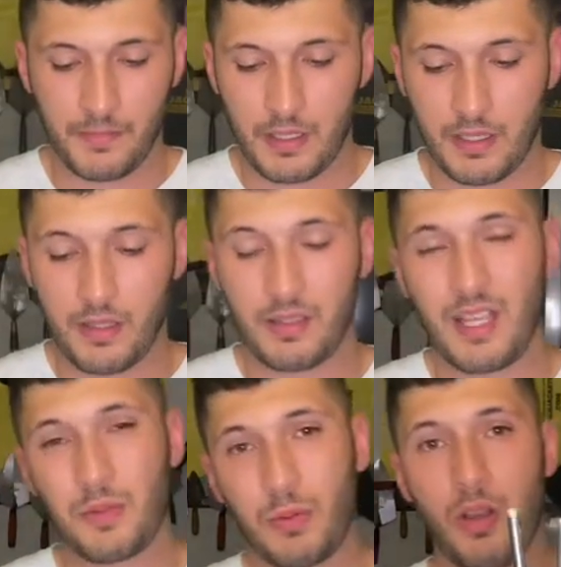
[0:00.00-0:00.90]
Yeah,
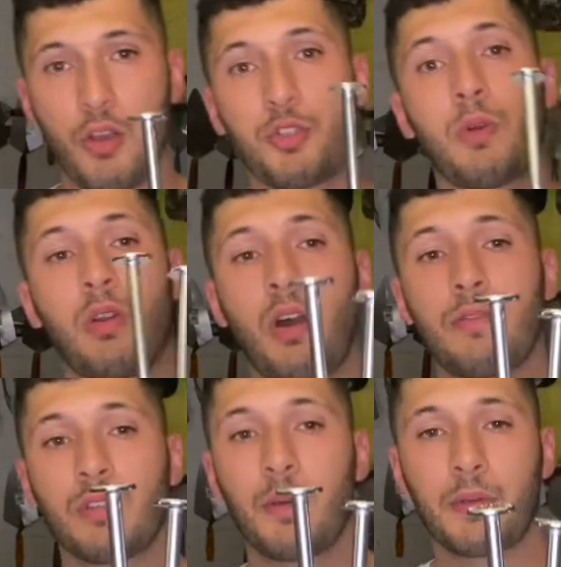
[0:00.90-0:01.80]
these will last you a
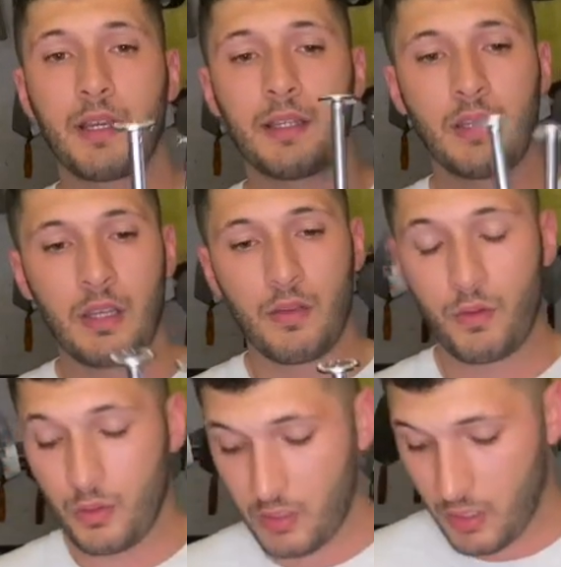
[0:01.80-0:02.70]
lifetime, okay? If you
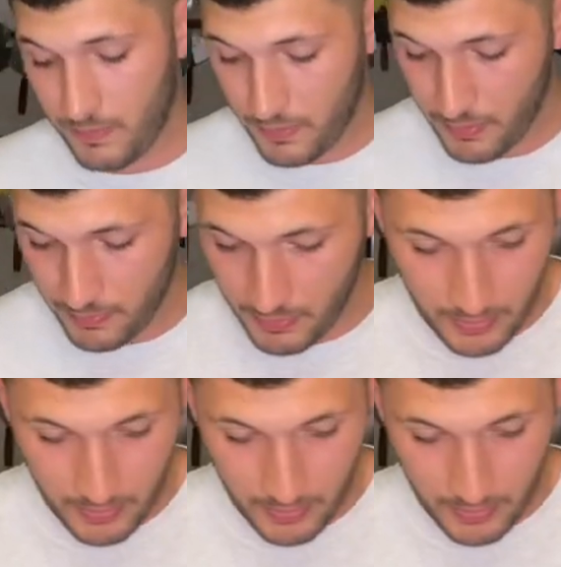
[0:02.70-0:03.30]
look after them.